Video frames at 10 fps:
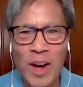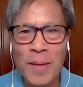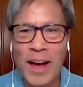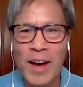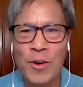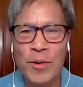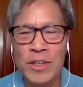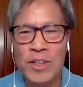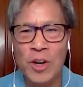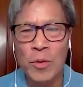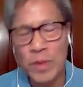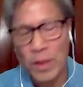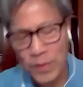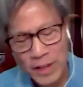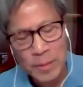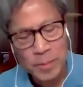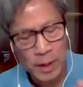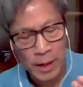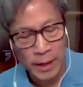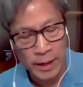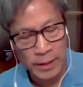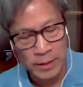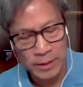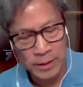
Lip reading: how, the thinking behind